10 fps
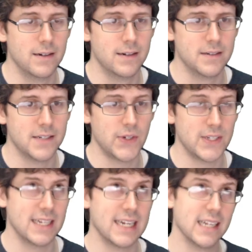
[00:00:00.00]
So
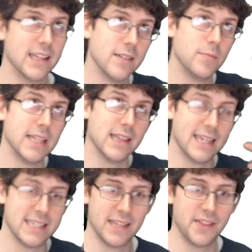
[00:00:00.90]
it's like a little bit
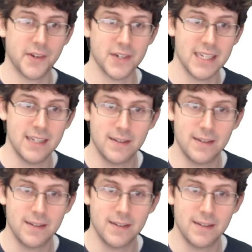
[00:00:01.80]
less than 30.